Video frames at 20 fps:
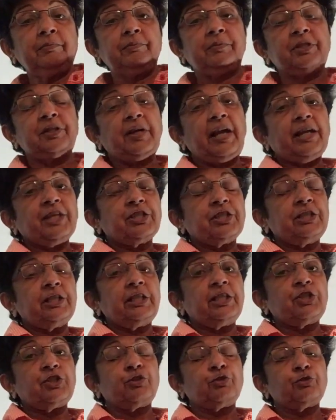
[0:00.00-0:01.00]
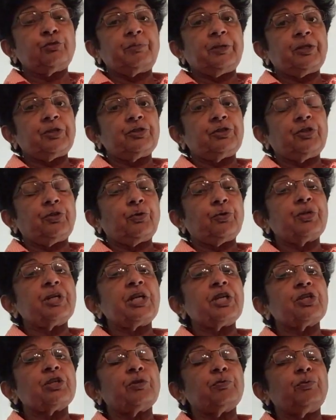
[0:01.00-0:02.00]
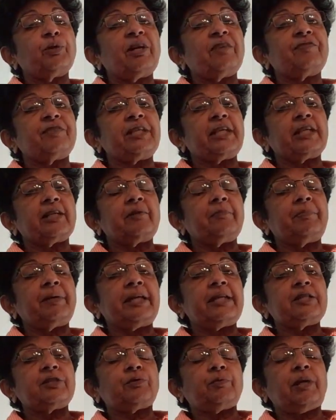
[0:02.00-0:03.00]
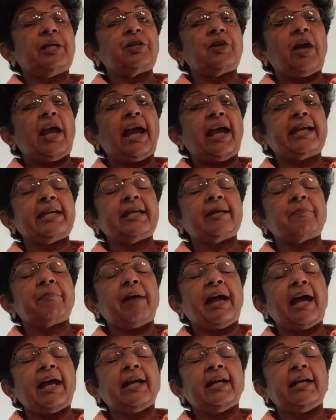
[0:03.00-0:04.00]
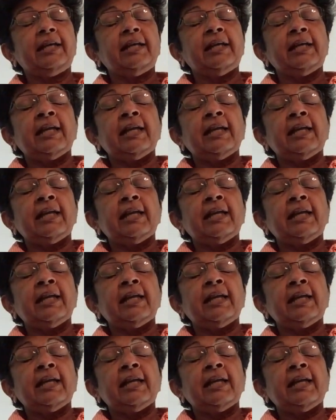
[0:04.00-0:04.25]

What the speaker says: directional issues, because your rotation would have taken place while you're hanging back.